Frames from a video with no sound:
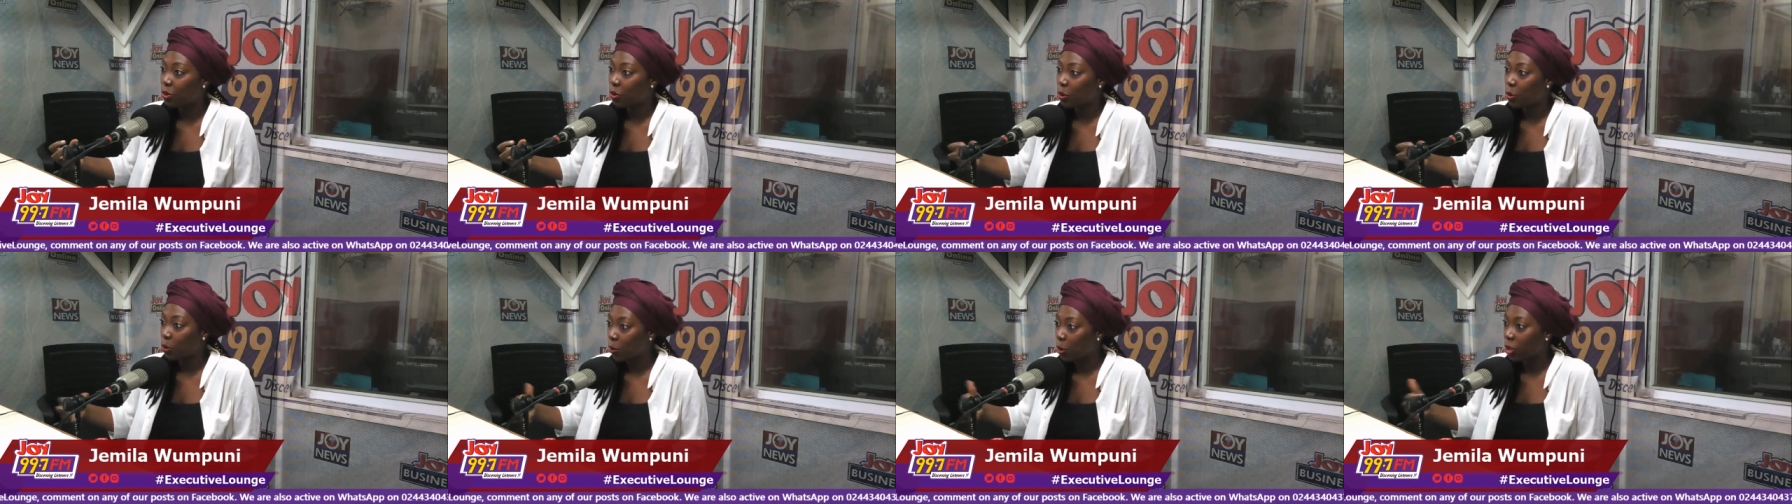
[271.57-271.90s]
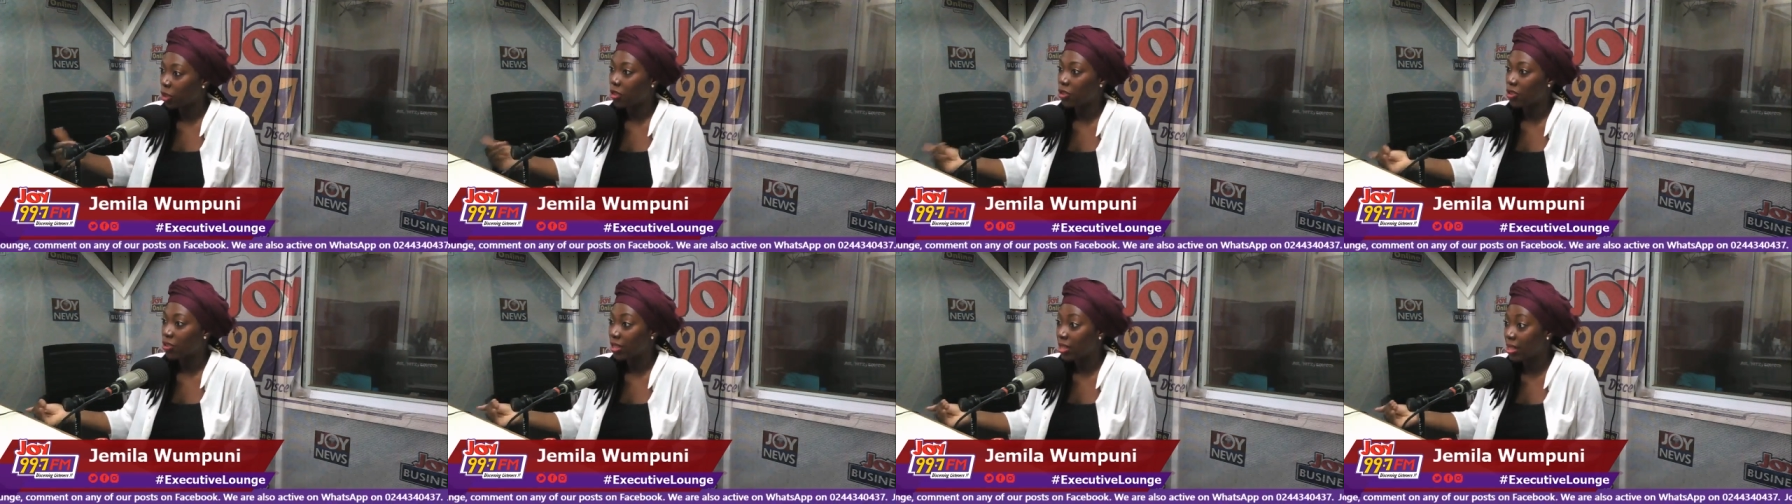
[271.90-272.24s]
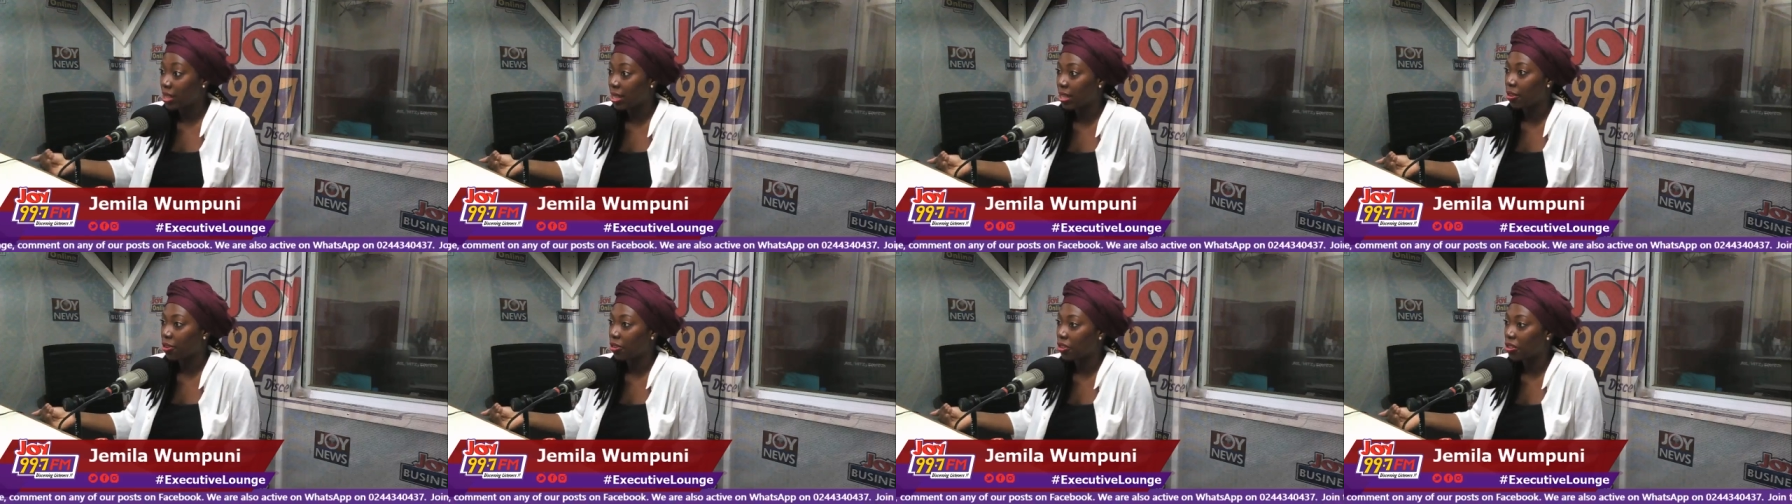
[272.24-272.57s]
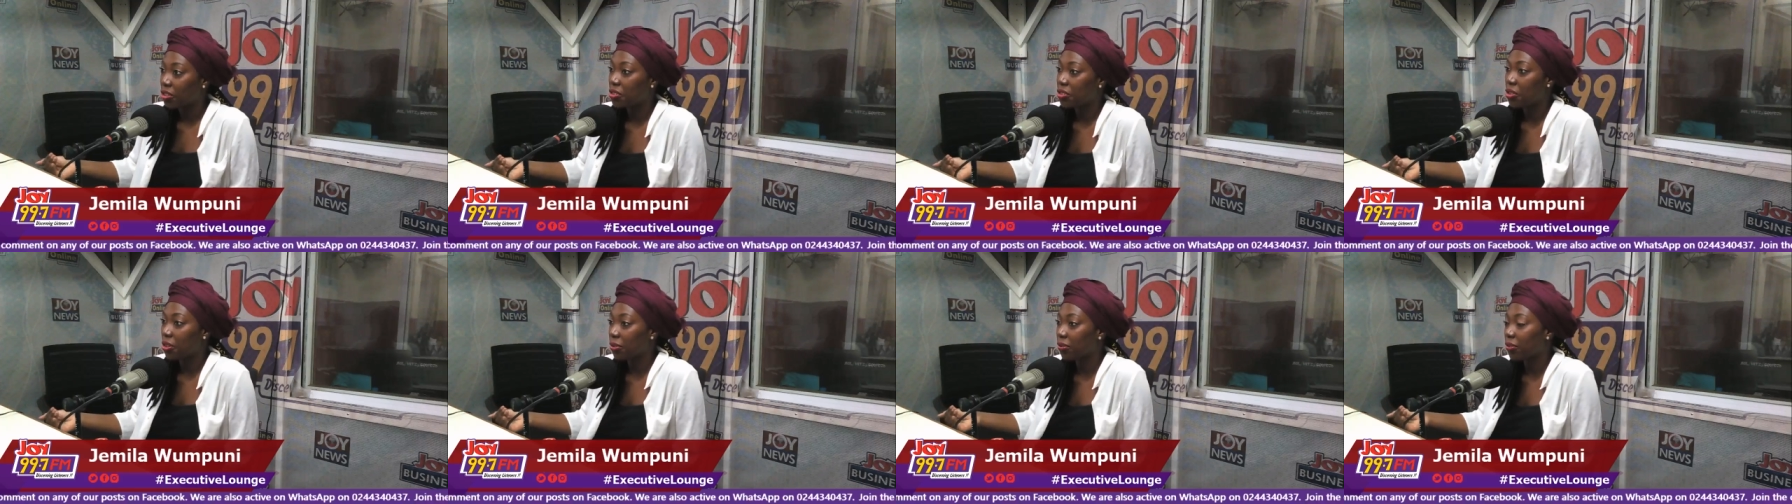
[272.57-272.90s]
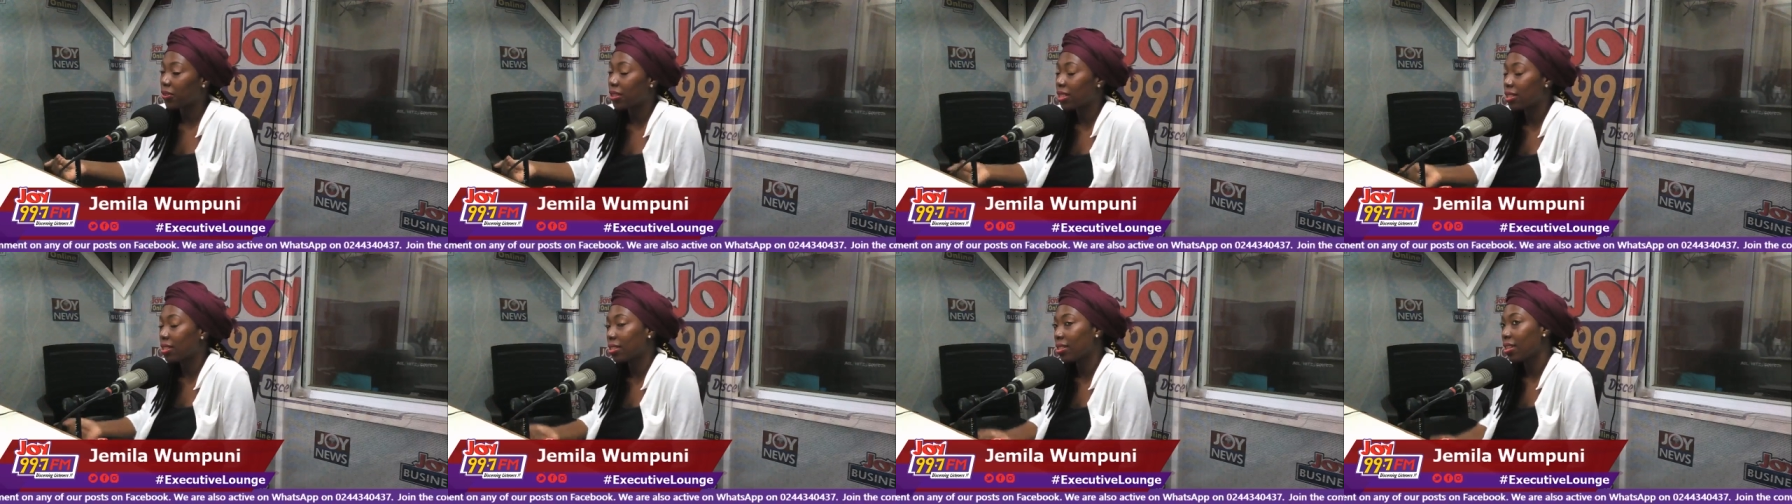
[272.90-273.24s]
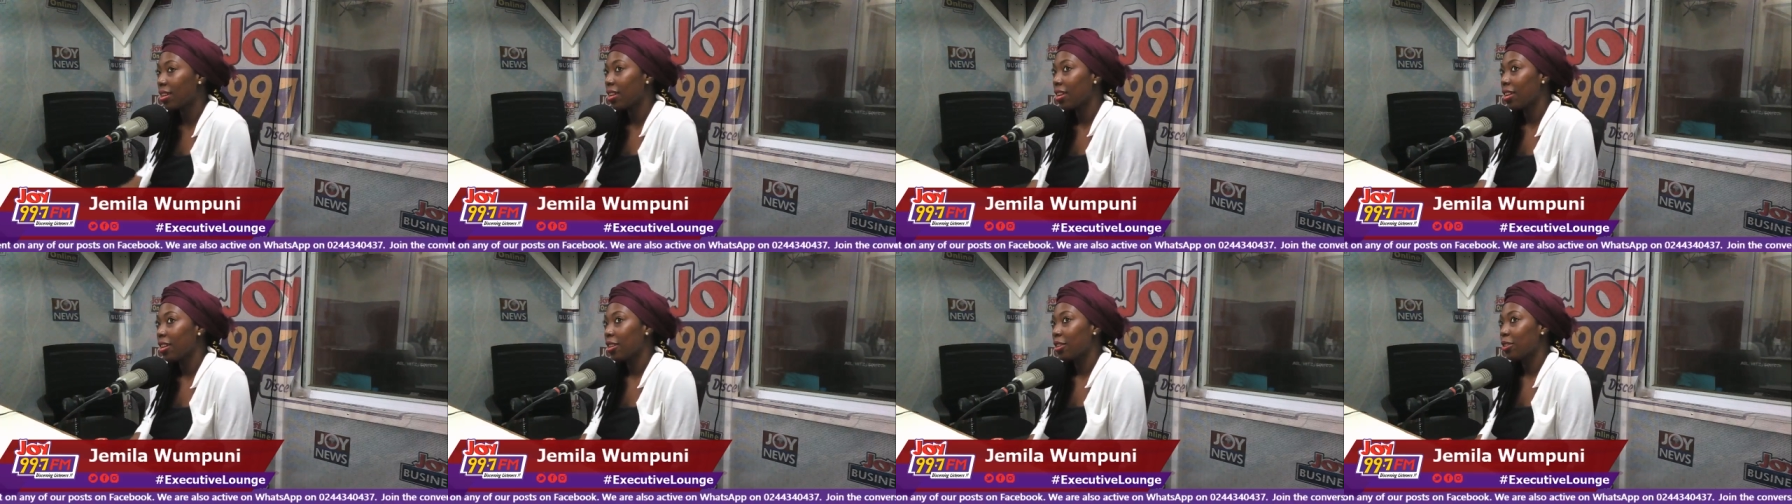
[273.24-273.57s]
to what you're seeing on the surface.
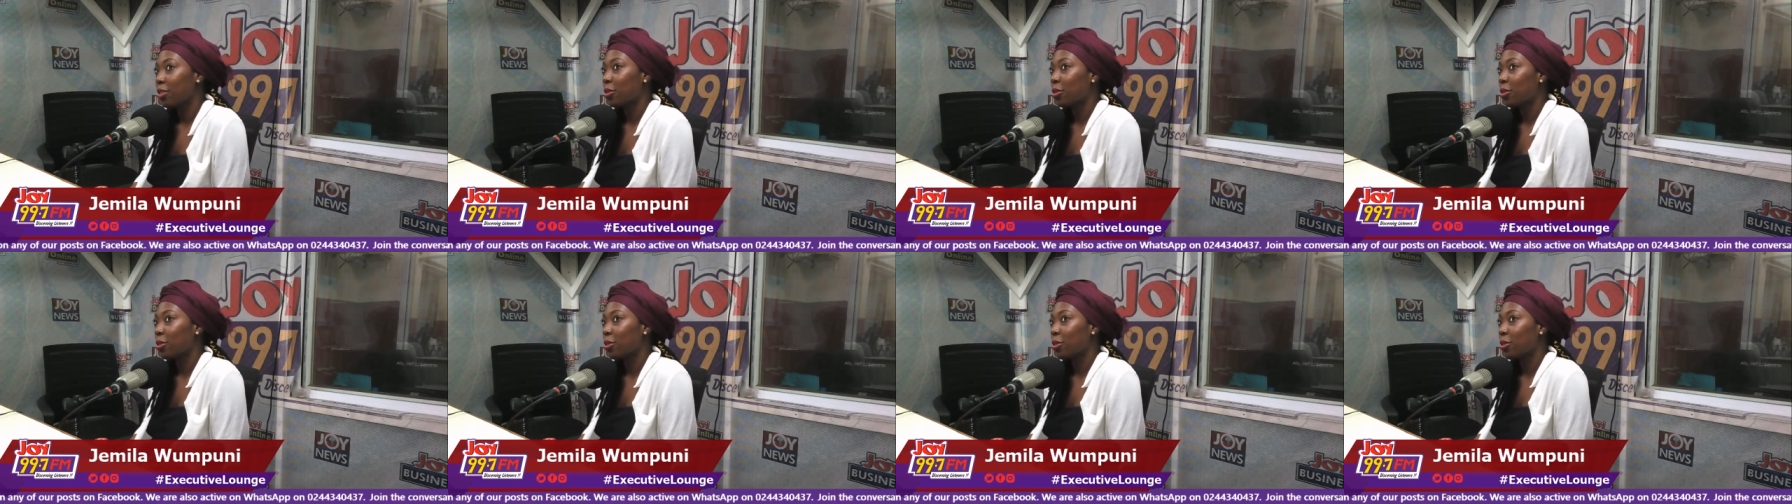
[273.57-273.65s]
Mm-hmm.